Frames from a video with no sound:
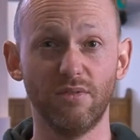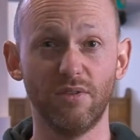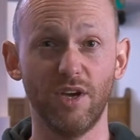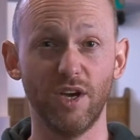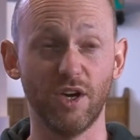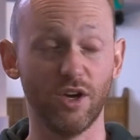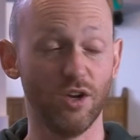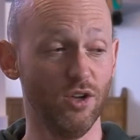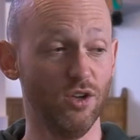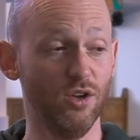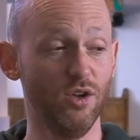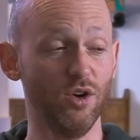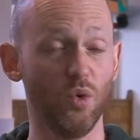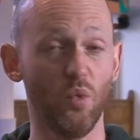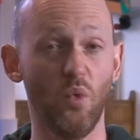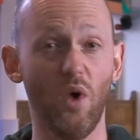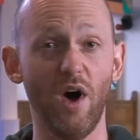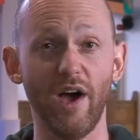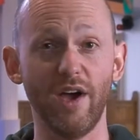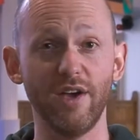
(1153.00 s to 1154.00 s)
It can look
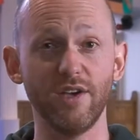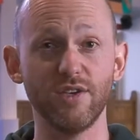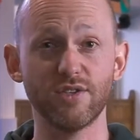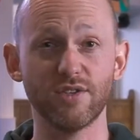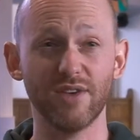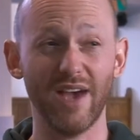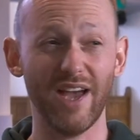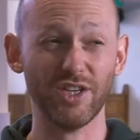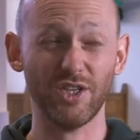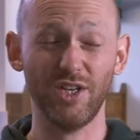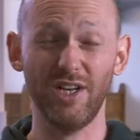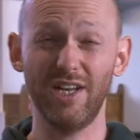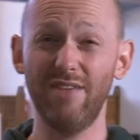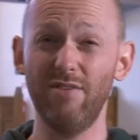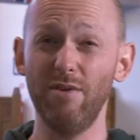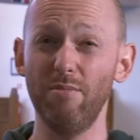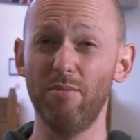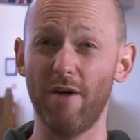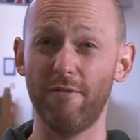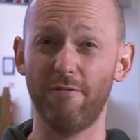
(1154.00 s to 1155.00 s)
wise. Actually,
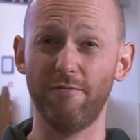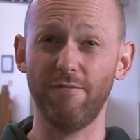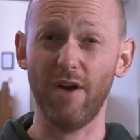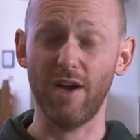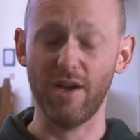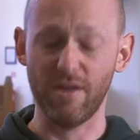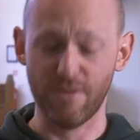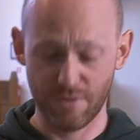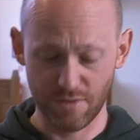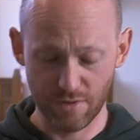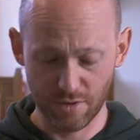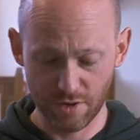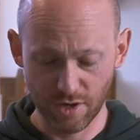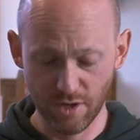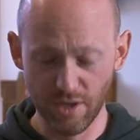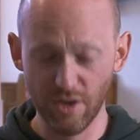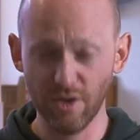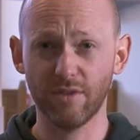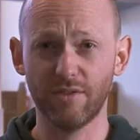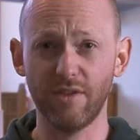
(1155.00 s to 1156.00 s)
living by faith
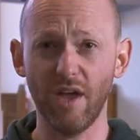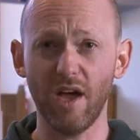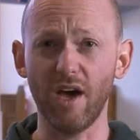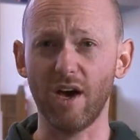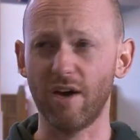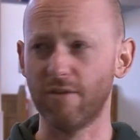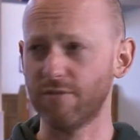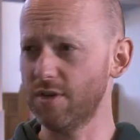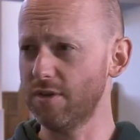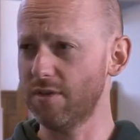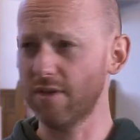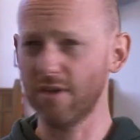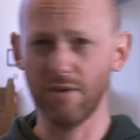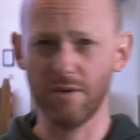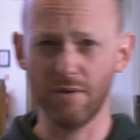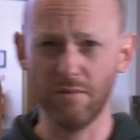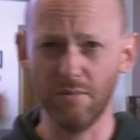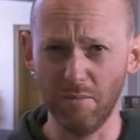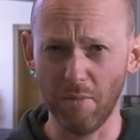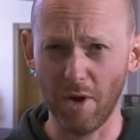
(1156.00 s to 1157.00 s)
can look daft. You
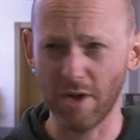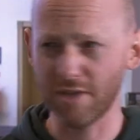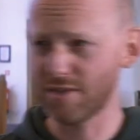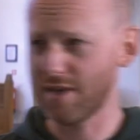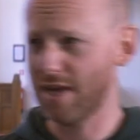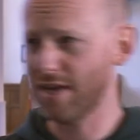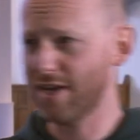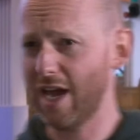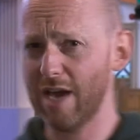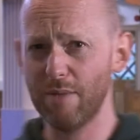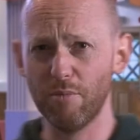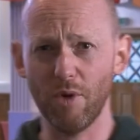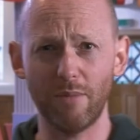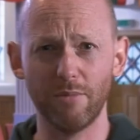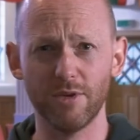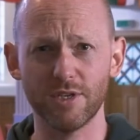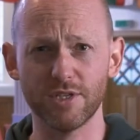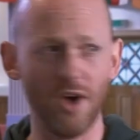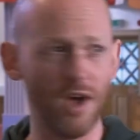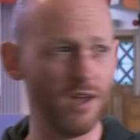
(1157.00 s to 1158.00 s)
think you might take
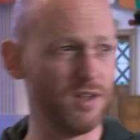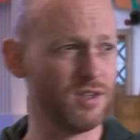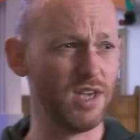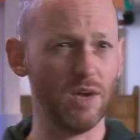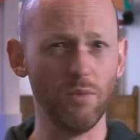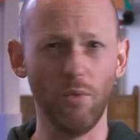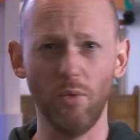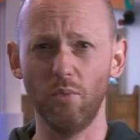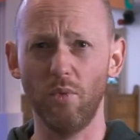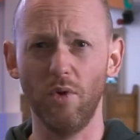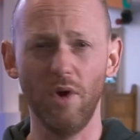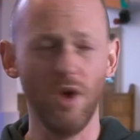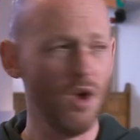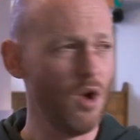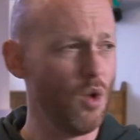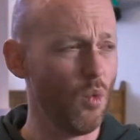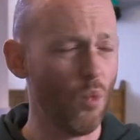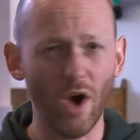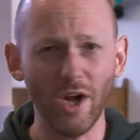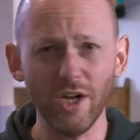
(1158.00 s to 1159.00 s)
Abraham aside and say, well,
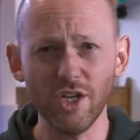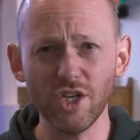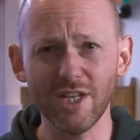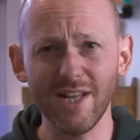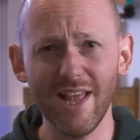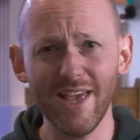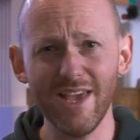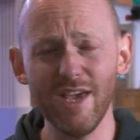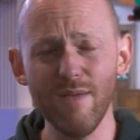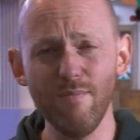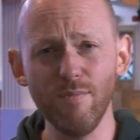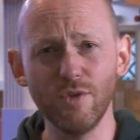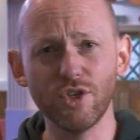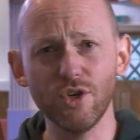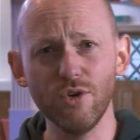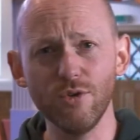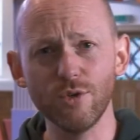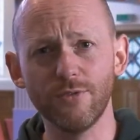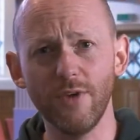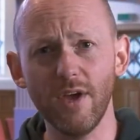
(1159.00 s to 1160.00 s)
why did you let him
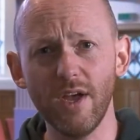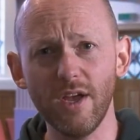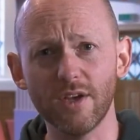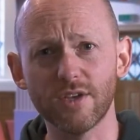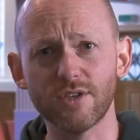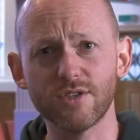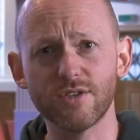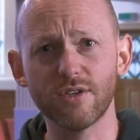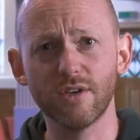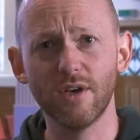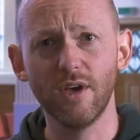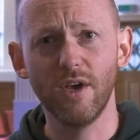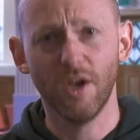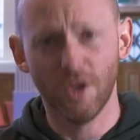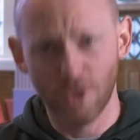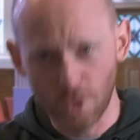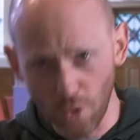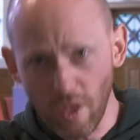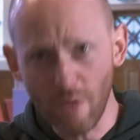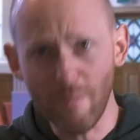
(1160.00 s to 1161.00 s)
choose first?
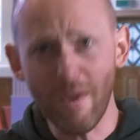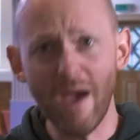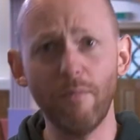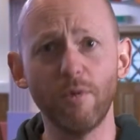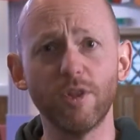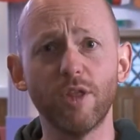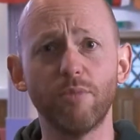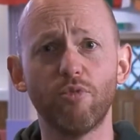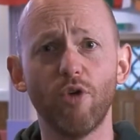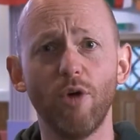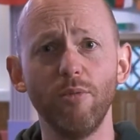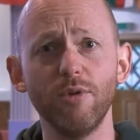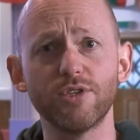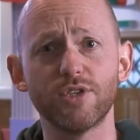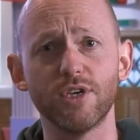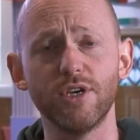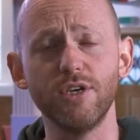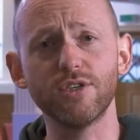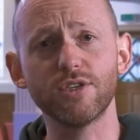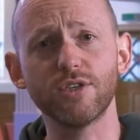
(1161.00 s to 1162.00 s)
You're the man with the
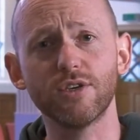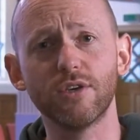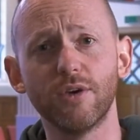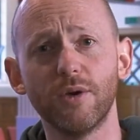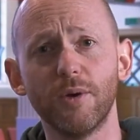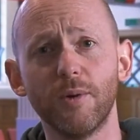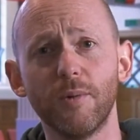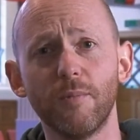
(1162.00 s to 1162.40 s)
promises.